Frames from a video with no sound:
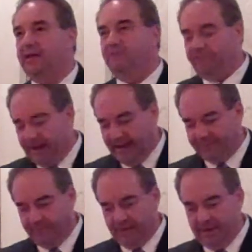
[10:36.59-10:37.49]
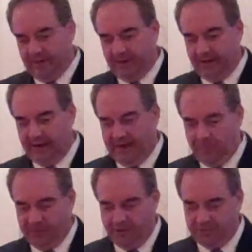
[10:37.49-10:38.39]
In fact, I
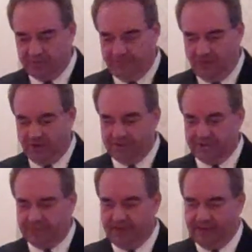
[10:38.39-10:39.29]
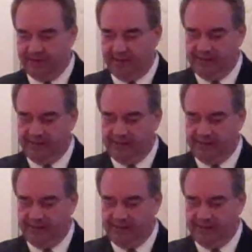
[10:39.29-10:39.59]
would go so far as to say that,